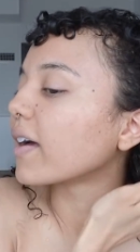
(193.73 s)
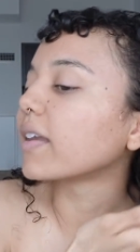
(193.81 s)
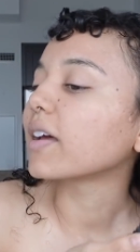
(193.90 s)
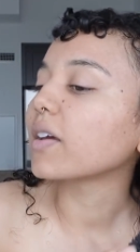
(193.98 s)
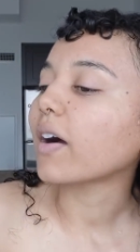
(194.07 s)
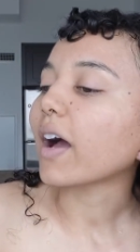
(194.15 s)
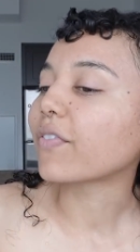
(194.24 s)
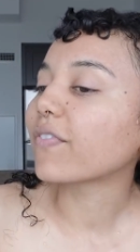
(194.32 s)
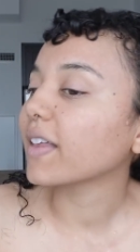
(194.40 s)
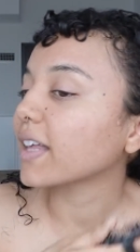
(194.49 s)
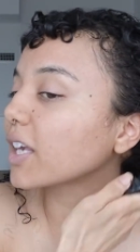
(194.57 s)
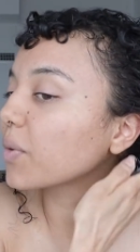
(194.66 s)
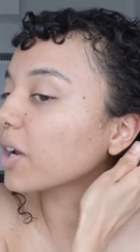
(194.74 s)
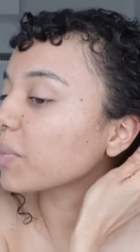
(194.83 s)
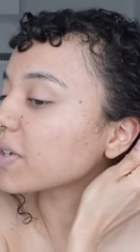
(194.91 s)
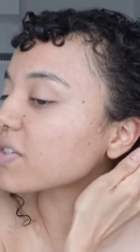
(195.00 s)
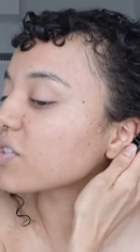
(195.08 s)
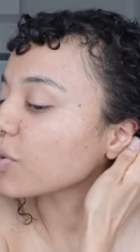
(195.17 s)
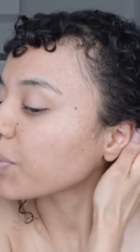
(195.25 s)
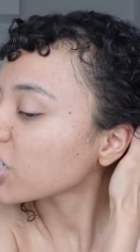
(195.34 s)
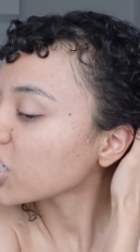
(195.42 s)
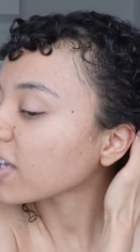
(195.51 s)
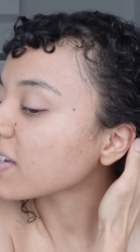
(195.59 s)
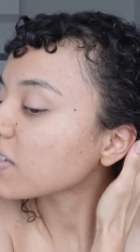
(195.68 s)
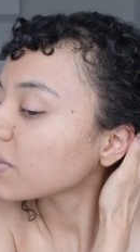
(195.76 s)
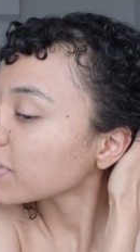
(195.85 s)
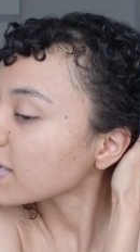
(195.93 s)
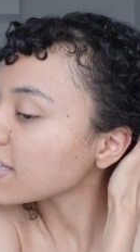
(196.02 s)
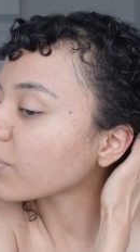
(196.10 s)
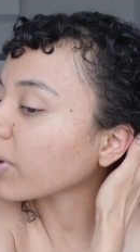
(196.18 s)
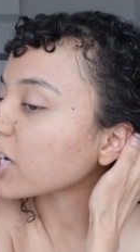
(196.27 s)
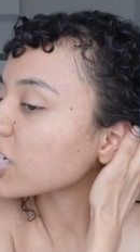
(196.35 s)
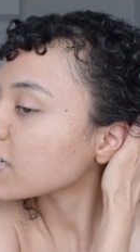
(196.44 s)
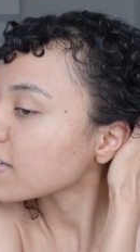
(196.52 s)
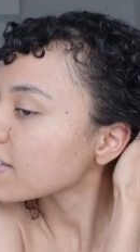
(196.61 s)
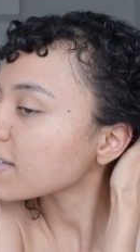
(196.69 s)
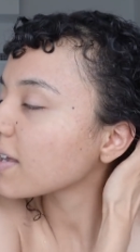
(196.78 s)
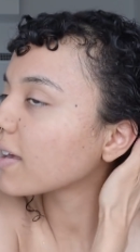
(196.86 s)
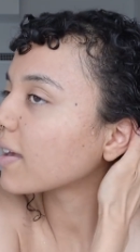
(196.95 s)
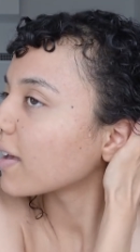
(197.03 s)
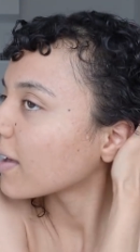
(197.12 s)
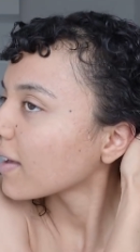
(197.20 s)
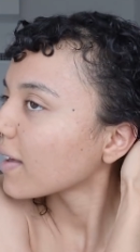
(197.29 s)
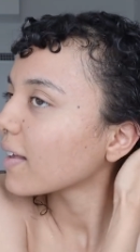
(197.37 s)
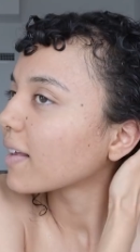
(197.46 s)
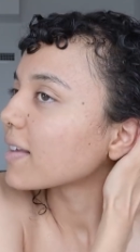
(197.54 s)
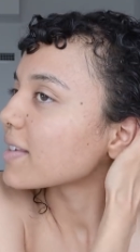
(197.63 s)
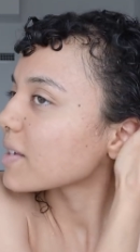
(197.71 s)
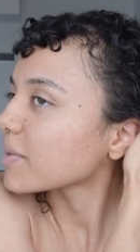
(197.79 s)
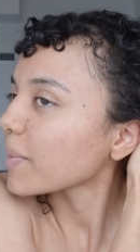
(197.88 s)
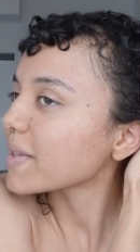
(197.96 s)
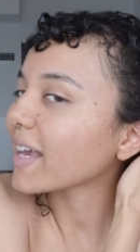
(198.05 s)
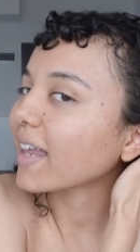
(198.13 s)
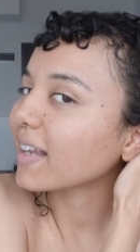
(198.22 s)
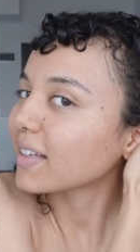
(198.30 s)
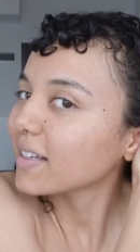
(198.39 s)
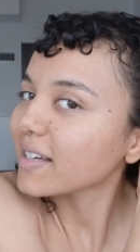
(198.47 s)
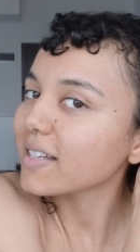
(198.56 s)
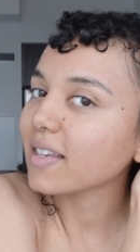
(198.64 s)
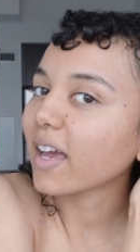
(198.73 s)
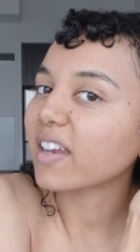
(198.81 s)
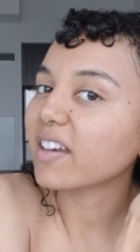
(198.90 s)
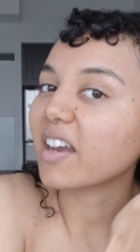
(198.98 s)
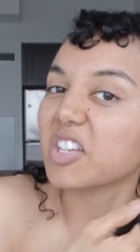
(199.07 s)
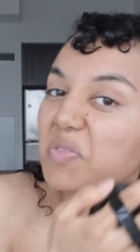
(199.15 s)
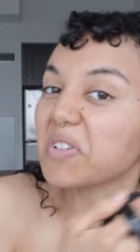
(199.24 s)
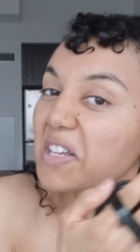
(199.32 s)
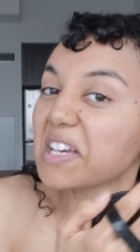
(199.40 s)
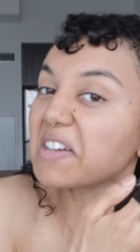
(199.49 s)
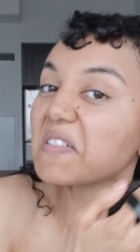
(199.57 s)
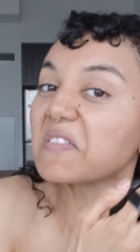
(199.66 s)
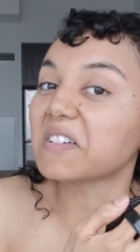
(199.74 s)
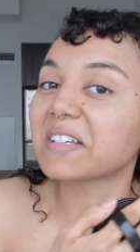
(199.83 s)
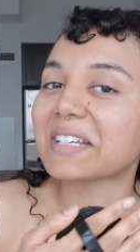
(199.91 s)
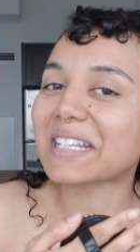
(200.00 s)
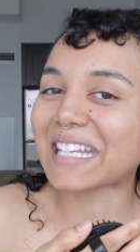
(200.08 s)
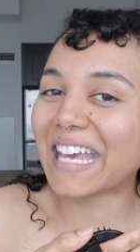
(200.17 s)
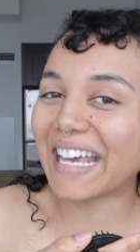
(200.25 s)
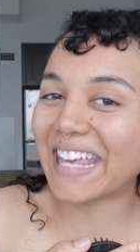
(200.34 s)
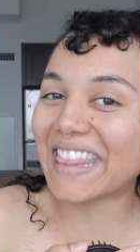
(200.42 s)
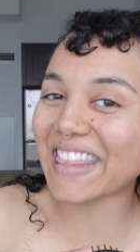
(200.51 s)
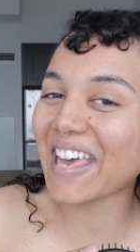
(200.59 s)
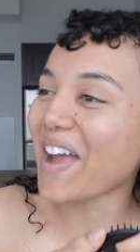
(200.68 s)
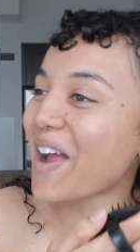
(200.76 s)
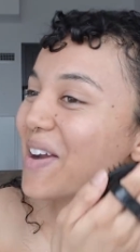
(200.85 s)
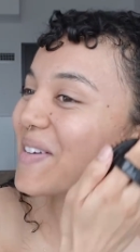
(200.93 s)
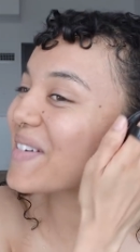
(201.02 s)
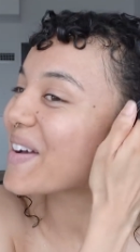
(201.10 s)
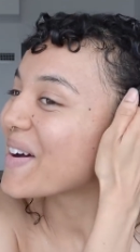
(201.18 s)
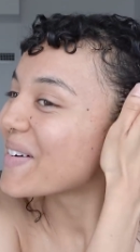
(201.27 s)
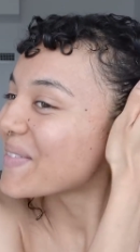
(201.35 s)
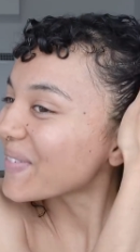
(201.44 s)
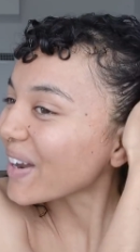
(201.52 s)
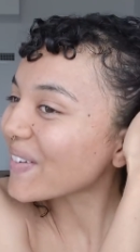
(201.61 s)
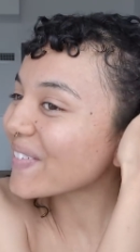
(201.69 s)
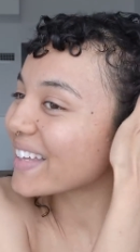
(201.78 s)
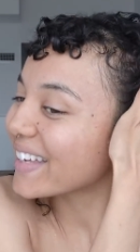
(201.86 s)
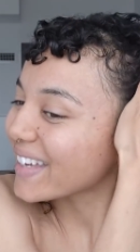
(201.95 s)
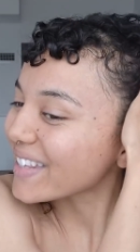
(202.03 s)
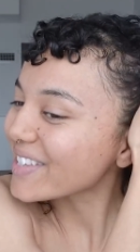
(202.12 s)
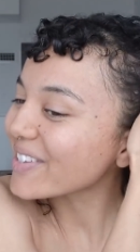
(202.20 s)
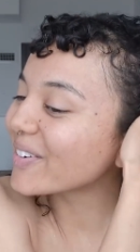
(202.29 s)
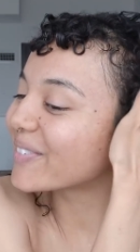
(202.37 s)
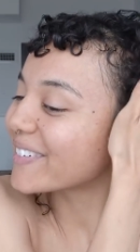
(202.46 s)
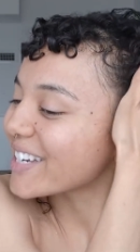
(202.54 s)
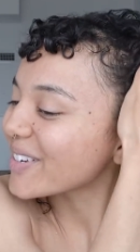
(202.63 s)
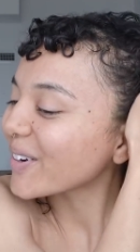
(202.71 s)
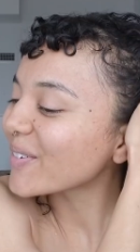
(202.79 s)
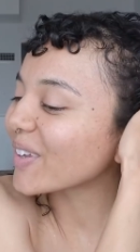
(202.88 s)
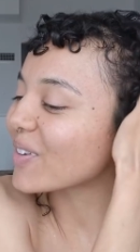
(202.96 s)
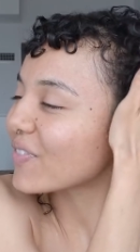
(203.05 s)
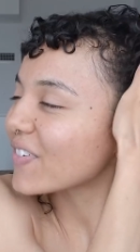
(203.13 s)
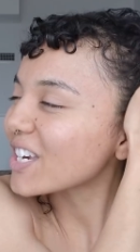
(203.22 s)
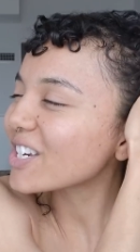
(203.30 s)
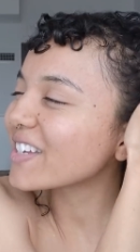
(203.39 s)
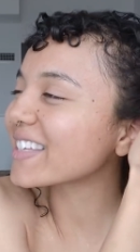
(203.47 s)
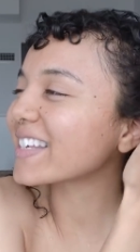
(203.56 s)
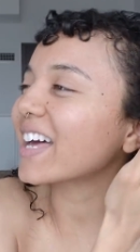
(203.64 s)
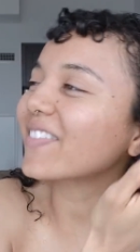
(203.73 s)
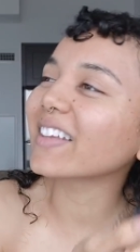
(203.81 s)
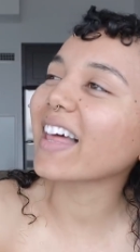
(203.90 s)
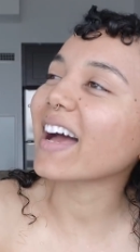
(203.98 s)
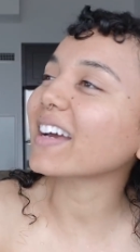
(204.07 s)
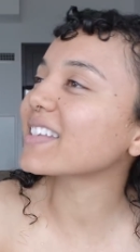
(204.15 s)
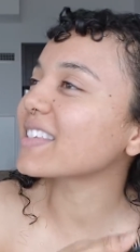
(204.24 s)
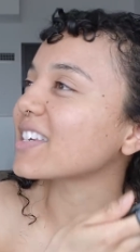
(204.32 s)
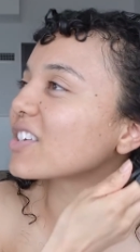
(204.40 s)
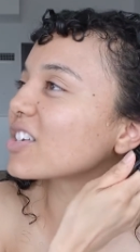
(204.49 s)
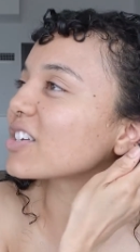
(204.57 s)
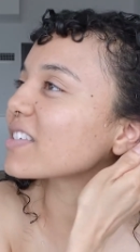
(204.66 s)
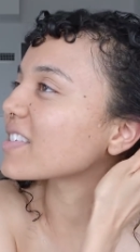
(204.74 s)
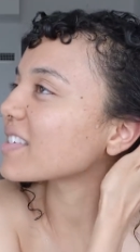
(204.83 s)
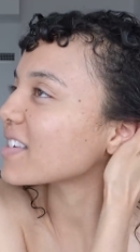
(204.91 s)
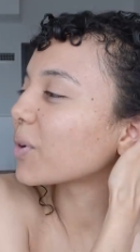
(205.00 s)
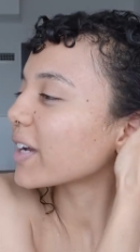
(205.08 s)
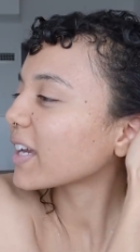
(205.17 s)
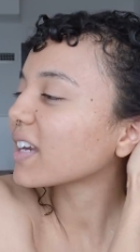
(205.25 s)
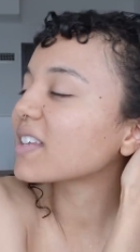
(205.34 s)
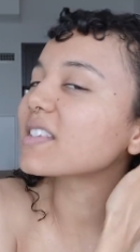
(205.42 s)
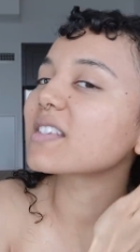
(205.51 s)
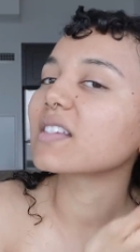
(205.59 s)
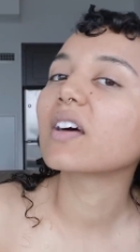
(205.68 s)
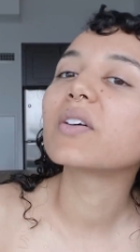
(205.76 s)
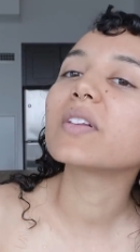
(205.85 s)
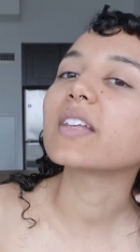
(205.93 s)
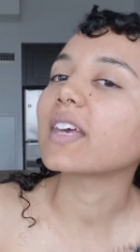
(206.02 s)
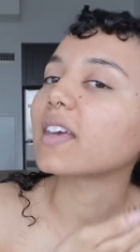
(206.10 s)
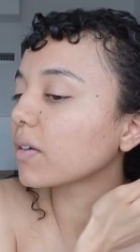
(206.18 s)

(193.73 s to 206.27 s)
And I feel like you want to be super gentle with these brushes. Sometimes I get a little excited and I just want to like really dig in there, but I feel like it's so much more beneficial. It's kind of relaxing to just work it in slowly.